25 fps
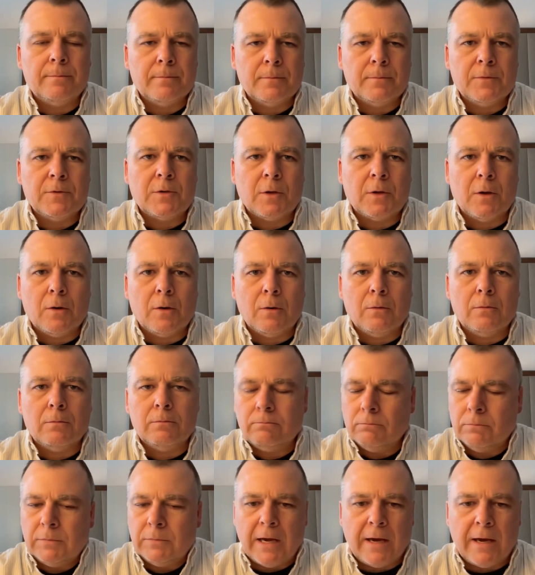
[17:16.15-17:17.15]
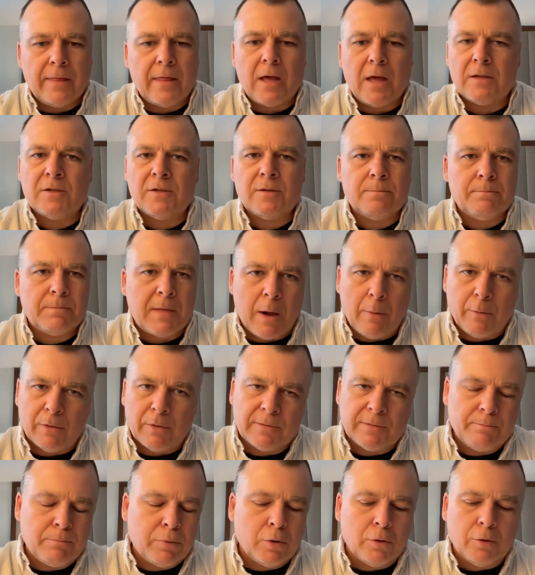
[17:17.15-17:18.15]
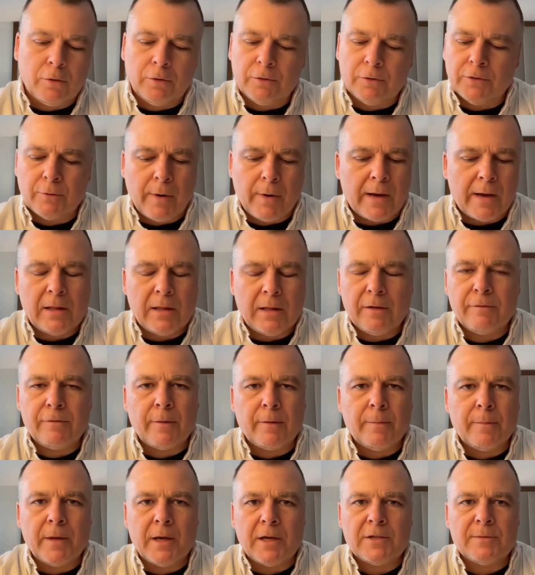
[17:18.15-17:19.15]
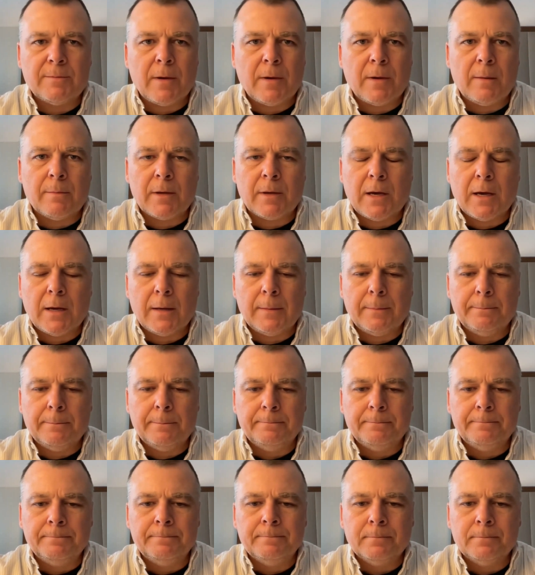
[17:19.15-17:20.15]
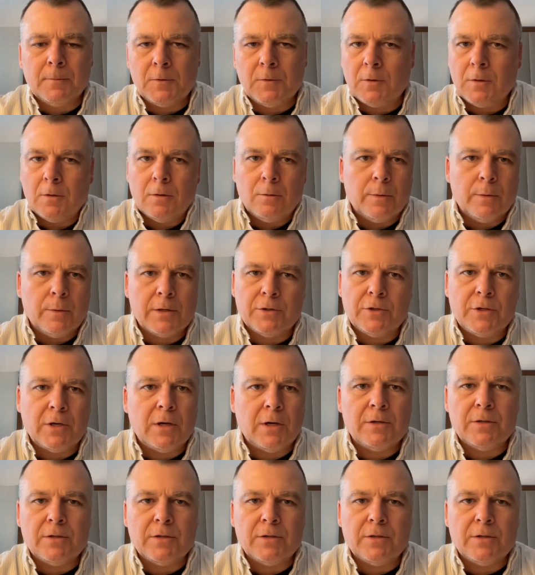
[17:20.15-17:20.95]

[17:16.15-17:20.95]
So yeah, that was pulled directly from the SBOM guide. So we can change.